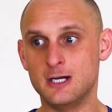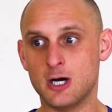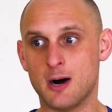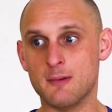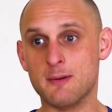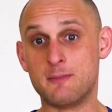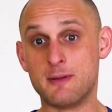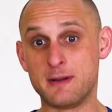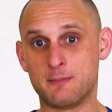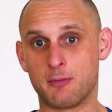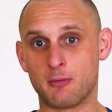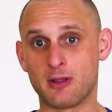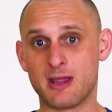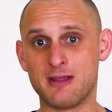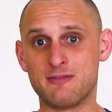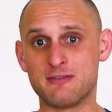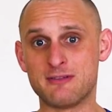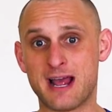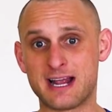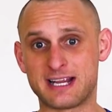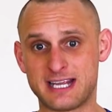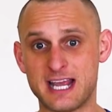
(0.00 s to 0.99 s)
I'm a big
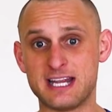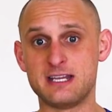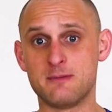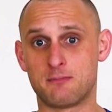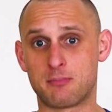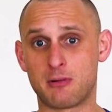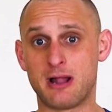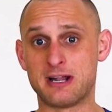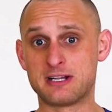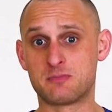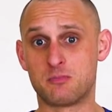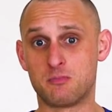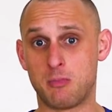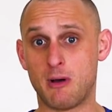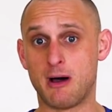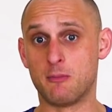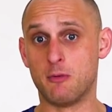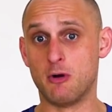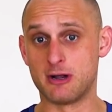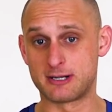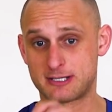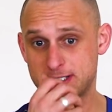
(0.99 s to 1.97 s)
believer in that. Get your blood,
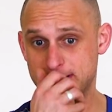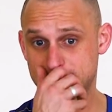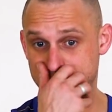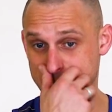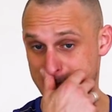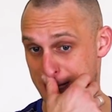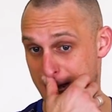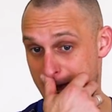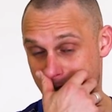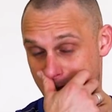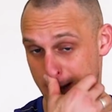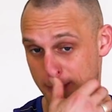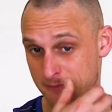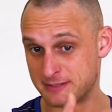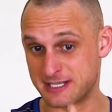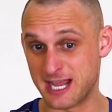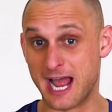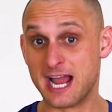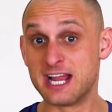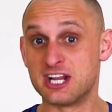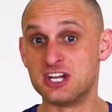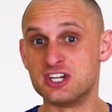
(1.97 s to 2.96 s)
blood work um,
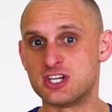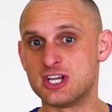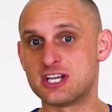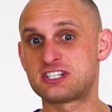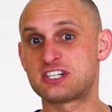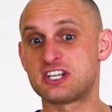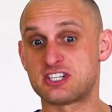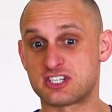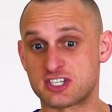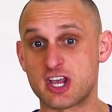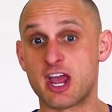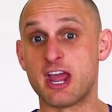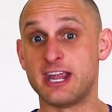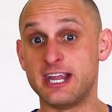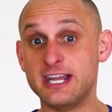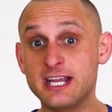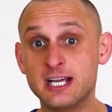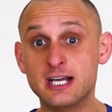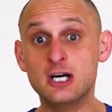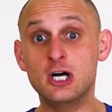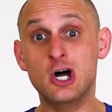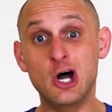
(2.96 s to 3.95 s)
taken just to
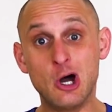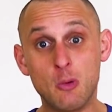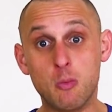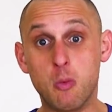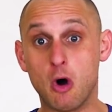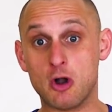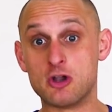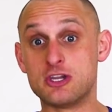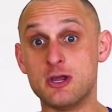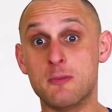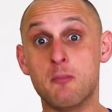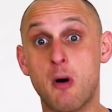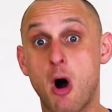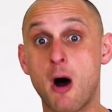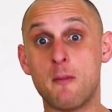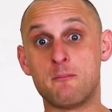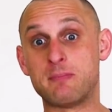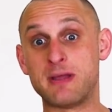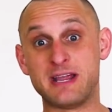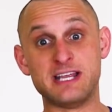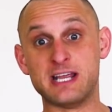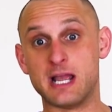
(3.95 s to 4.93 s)
see what you
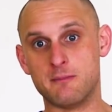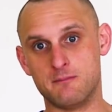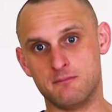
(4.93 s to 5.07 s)
might be.